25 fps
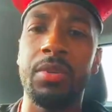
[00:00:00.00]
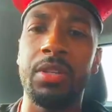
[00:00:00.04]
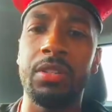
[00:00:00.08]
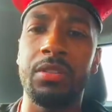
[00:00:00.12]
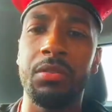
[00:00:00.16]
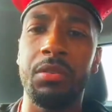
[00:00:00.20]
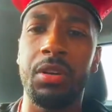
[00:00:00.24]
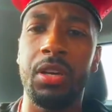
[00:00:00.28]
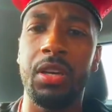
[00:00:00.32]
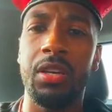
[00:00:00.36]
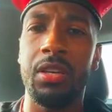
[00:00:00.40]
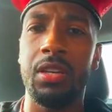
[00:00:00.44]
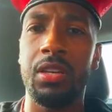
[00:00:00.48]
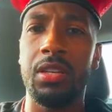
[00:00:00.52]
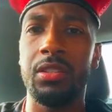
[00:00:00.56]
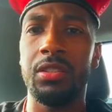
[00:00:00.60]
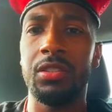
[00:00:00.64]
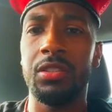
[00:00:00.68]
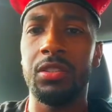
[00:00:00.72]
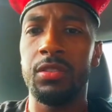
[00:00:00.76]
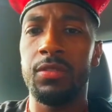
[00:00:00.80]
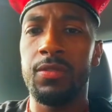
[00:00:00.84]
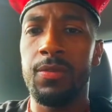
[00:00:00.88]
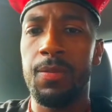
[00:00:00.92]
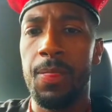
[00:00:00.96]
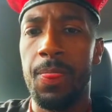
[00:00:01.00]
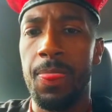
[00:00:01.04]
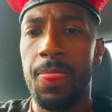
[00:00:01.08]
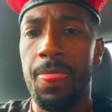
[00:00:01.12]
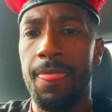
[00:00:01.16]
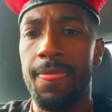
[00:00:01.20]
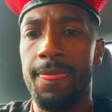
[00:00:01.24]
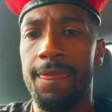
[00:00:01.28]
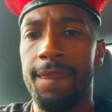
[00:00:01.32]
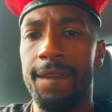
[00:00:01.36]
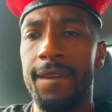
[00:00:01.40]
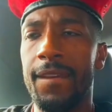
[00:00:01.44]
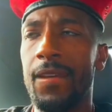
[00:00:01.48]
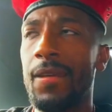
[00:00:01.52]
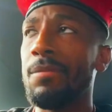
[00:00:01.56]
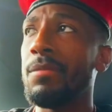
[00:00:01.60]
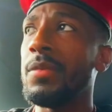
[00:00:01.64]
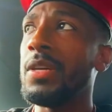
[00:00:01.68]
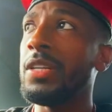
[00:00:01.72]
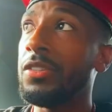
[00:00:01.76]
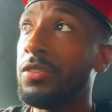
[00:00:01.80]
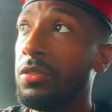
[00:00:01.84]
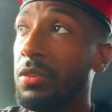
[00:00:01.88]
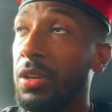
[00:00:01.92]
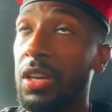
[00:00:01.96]
on a mental edge.
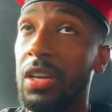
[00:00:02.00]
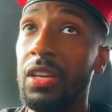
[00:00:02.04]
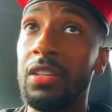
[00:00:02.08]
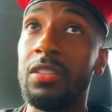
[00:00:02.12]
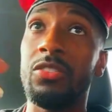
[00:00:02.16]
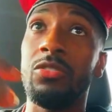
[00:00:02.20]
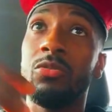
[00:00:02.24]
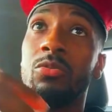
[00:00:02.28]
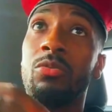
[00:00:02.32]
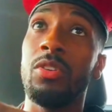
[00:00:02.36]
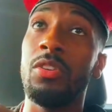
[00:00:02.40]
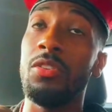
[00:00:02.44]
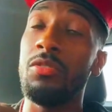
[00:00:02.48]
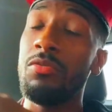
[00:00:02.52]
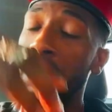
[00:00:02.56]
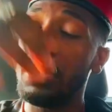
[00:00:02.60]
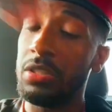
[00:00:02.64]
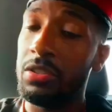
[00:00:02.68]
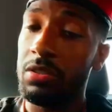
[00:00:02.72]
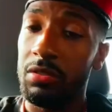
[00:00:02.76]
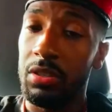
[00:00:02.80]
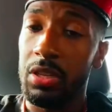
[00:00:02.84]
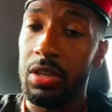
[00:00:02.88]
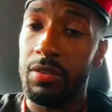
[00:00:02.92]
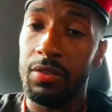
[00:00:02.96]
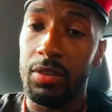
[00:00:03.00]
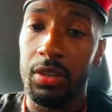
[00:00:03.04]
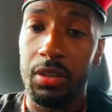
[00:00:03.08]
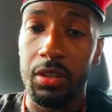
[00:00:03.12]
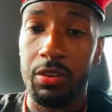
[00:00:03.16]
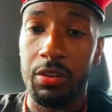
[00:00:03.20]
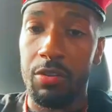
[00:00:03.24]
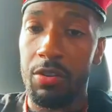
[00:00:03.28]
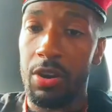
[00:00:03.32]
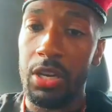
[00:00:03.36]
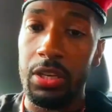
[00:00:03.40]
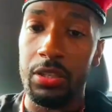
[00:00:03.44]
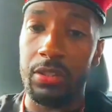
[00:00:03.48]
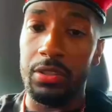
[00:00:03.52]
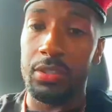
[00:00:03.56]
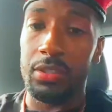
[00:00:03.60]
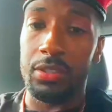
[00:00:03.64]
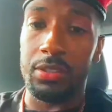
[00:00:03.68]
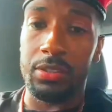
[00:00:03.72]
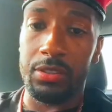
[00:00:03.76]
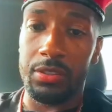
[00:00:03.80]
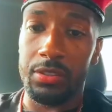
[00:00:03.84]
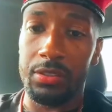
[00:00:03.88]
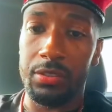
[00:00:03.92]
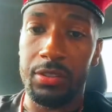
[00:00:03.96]
And a mental edge is when you at your level of
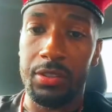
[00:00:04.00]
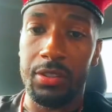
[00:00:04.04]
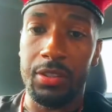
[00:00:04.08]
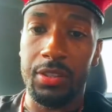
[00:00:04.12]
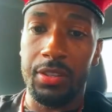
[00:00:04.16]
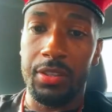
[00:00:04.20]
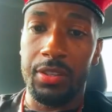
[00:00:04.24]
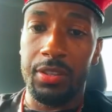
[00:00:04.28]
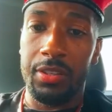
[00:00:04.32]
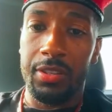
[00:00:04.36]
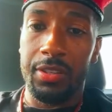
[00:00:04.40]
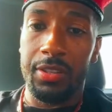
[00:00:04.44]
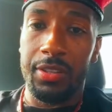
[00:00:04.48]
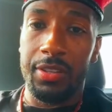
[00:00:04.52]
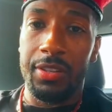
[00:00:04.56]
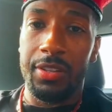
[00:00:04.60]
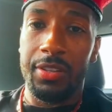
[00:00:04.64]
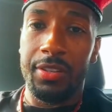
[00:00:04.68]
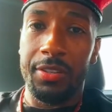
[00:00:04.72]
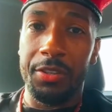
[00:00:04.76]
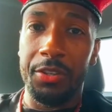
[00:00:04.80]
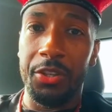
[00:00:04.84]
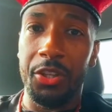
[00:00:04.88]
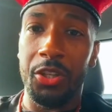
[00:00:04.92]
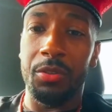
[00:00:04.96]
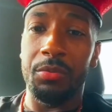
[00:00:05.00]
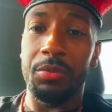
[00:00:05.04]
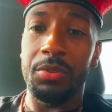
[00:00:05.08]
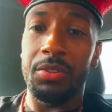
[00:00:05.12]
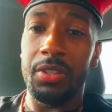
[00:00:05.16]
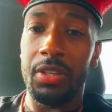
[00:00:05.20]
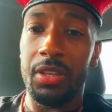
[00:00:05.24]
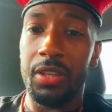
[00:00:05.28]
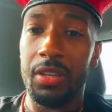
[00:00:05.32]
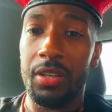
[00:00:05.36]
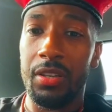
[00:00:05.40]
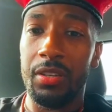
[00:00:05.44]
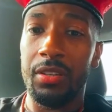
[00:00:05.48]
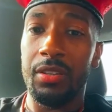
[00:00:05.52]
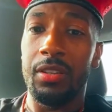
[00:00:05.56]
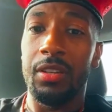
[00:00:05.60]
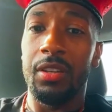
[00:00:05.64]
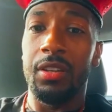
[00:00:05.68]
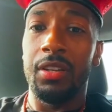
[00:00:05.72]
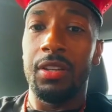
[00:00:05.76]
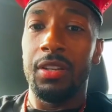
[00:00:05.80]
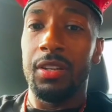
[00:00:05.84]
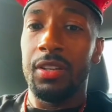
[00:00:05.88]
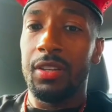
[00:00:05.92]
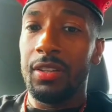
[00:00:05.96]
greatness. You know what I'm
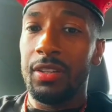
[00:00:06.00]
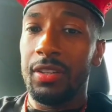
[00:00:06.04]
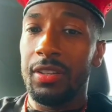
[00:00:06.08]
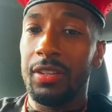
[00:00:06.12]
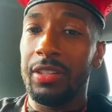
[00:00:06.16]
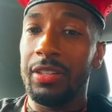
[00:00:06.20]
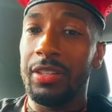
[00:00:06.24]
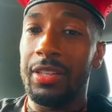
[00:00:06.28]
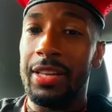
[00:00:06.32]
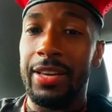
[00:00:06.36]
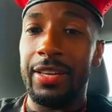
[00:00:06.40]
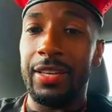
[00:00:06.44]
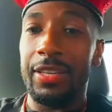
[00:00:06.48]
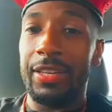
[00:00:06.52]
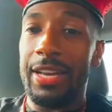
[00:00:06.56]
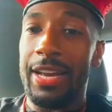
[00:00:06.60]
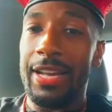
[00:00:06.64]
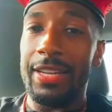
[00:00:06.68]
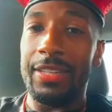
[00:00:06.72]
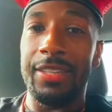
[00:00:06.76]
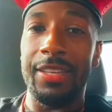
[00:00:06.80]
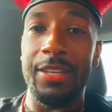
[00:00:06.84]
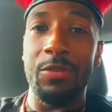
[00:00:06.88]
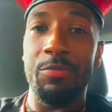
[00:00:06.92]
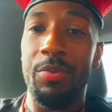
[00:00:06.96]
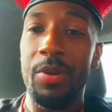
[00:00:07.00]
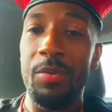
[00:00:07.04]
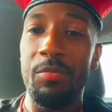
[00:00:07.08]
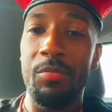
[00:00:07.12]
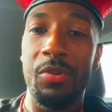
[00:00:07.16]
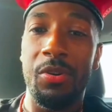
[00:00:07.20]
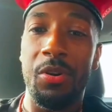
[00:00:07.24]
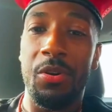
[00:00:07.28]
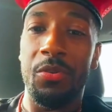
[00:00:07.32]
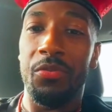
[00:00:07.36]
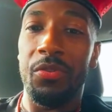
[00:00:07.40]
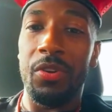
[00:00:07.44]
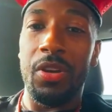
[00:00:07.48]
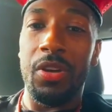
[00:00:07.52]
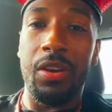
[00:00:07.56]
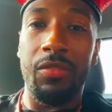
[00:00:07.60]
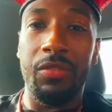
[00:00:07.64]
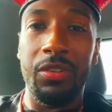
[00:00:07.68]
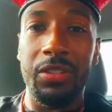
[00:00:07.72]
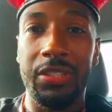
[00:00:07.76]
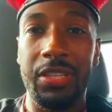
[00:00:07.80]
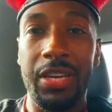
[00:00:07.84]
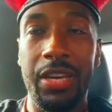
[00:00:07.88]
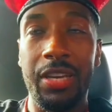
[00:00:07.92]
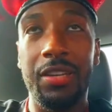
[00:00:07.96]
saying? Like, I think people go
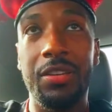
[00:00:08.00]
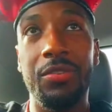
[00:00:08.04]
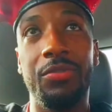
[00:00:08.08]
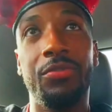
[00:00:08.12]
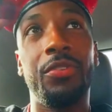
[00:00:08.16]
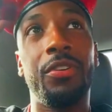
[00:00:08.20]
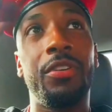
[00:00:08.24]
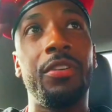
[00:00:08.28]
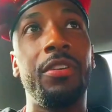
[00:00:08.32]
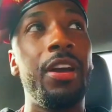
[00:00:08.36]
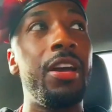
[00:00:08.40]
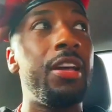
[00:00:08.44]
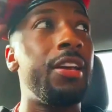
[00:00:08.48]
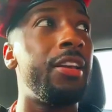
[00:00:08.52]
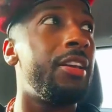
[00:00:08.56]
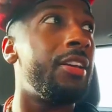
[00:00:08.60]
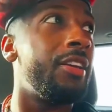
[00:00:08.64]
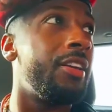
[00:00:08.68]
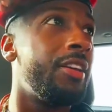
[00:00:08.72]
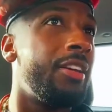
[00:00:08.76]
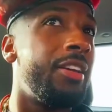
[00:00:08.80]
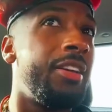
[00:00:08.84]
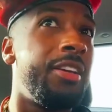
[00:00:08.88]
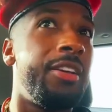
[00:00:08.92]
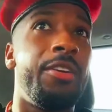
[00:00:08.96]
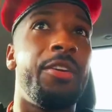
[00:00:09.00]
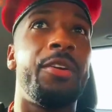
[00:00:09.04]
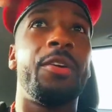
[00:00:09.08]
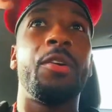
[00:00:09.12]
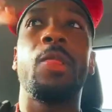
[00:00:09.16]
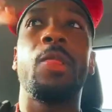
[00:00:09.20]
forever take it for granted.